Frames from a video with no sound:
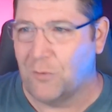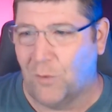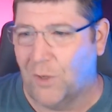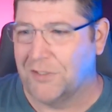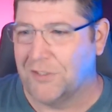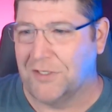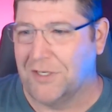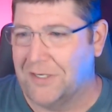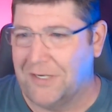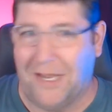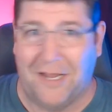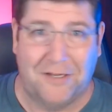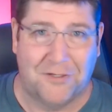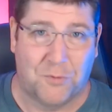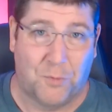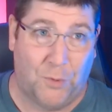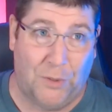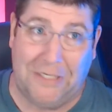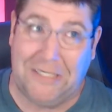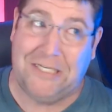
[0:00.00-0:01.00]
wasn't
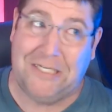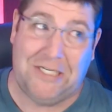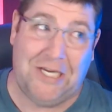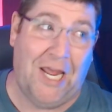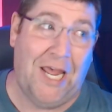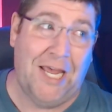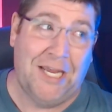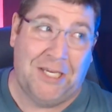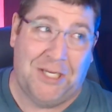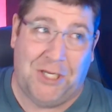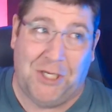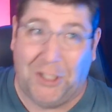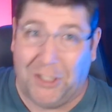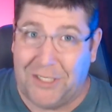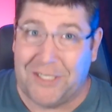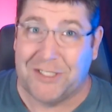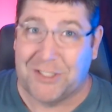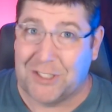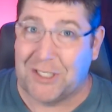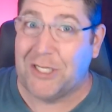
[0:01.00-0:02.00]
as
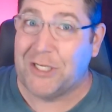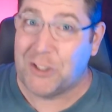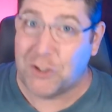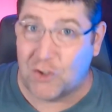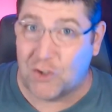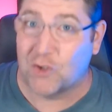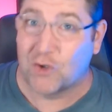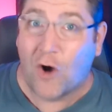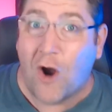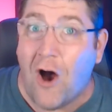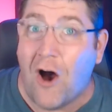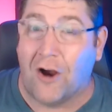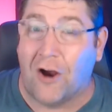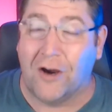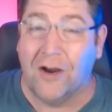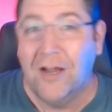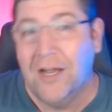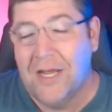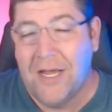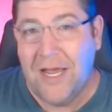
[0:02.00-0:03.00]
ridiculously strong
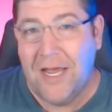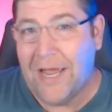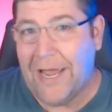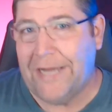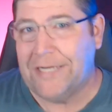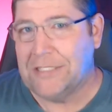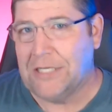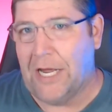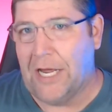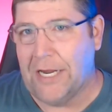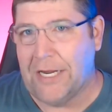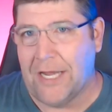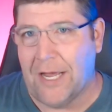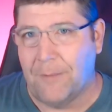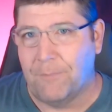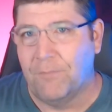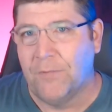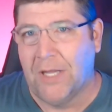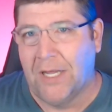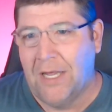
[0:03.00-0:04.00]
as I
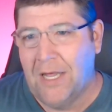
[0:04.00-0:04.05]
am.